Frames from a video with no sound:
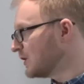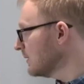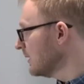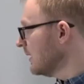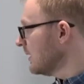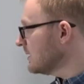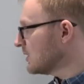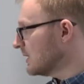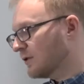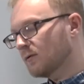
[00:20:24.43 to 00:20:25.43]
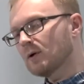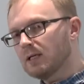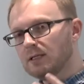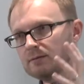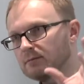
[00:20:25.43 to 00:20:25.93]
So essentially
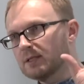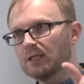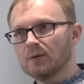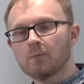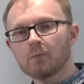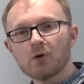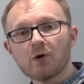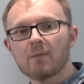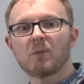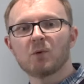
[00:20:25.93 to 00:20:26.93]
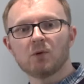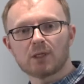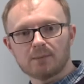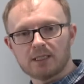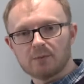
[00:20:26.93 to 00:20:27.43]
3 programmable
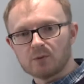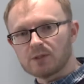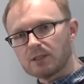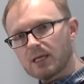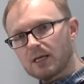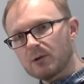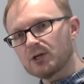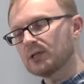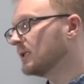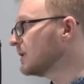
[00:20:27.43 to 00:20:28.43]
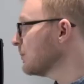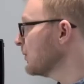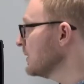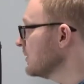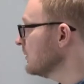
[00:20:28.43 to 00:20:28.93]
lookup tables that the calibration is
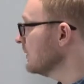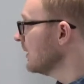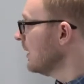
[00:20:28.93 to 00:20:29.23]
put into.